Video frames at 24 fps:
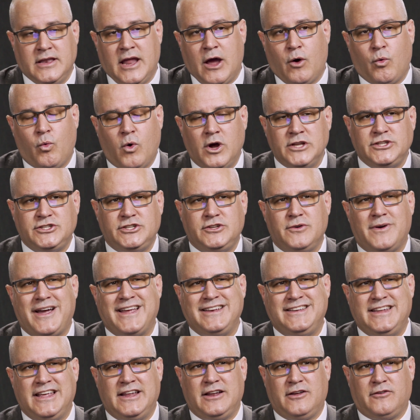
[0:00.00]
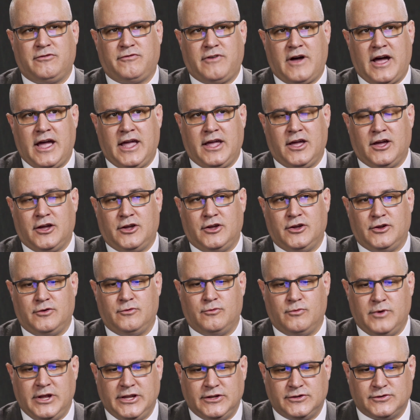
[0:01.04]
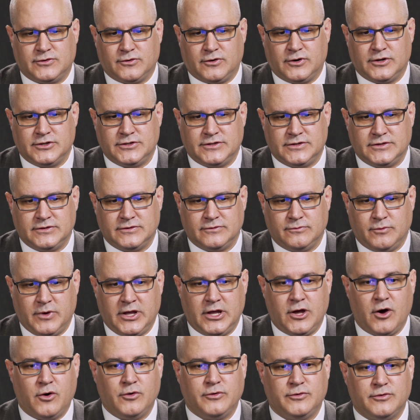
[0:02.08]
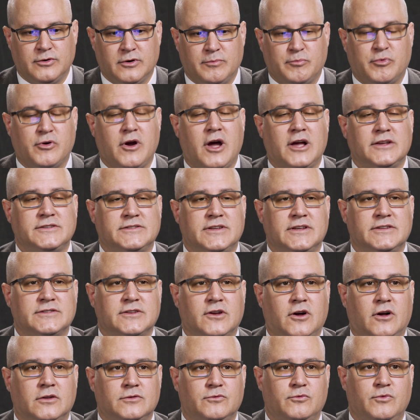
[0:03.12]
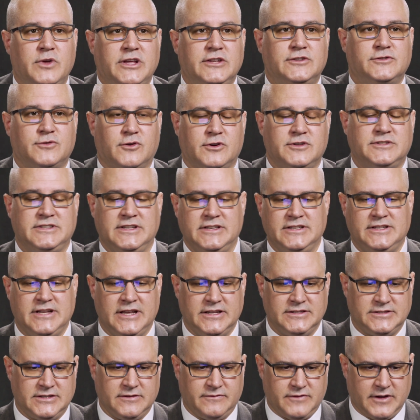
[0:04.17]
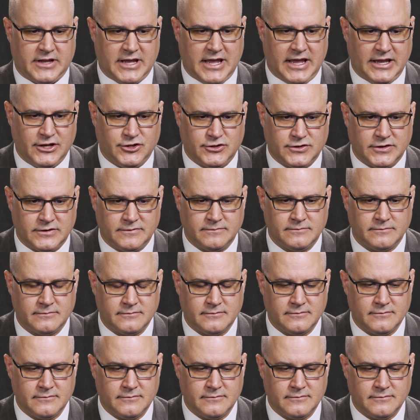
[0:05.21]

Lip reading: Now, once you identify a good resource, we go through a process called resource intensification.